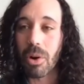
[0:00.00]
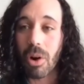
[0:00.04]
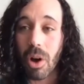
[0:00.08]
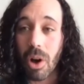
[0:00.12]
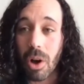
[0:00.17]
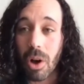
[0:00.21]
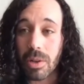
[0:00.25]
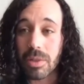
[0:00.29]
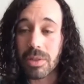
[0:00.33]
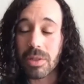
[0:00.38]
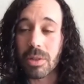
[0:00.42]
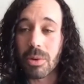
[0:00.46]

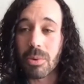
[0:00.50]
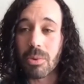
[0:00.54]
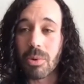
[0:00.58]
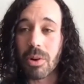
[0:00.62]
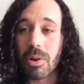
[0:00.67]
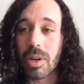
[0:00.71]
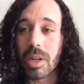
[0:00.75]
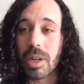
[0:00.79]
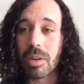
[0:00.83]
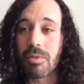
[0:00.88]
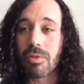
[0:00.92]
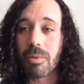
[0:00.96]
also
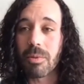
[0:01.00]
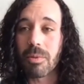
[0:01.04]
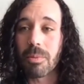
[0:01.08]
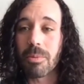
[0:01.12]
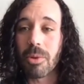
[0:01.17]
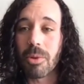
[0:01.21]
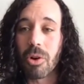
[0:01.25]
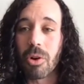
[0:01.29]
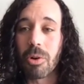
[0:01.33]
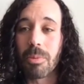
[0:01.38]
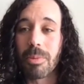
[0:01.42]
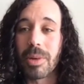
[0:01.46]
working from
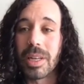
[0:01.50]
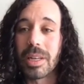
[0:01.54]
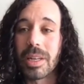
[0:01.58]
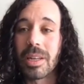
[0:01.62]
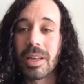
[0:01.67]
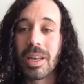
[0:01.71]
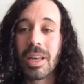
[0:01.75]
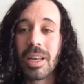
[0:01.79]
home and,